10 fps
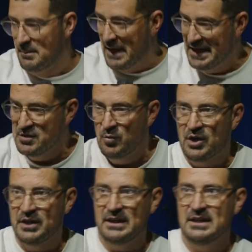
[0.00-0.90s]
Imagine
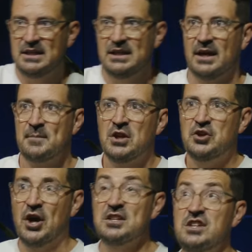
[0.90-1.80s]
walking in here,
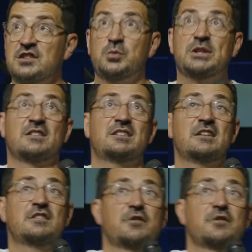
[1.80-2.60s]
not just with a sense